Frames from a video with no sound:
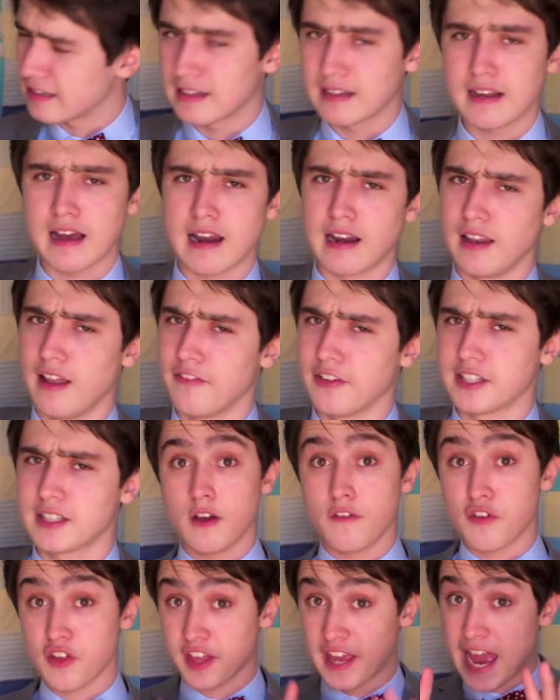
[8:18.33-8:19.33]
Gotta love it.
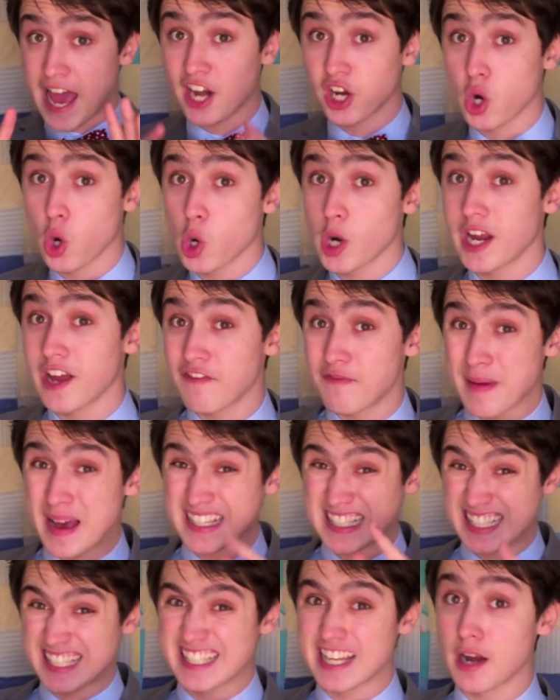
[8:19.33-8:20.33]
For the category of
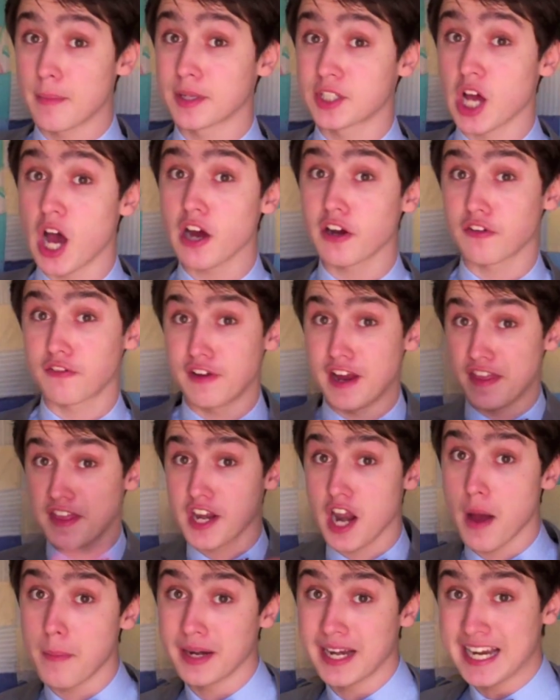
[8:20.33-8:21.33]
Best Cinematography, the
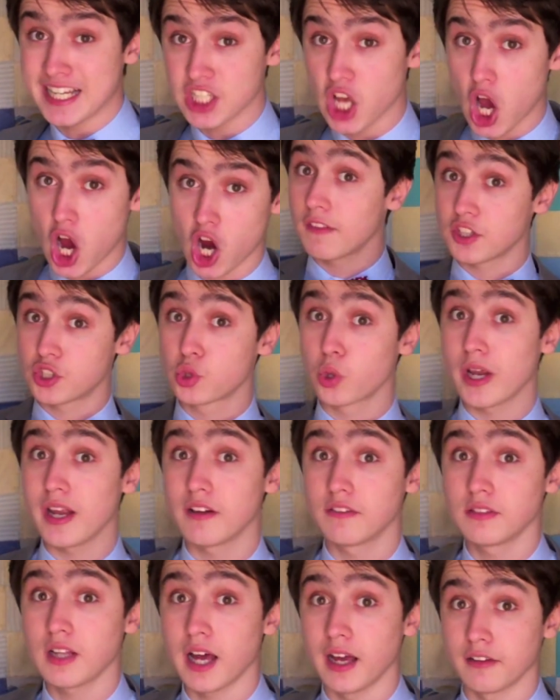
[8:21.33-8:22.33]
nominees are The Tree
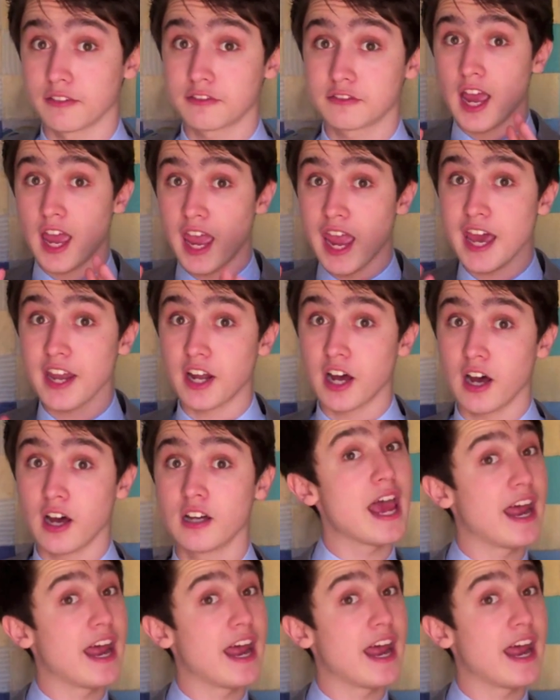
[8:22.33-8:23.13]
of Life, Hannah,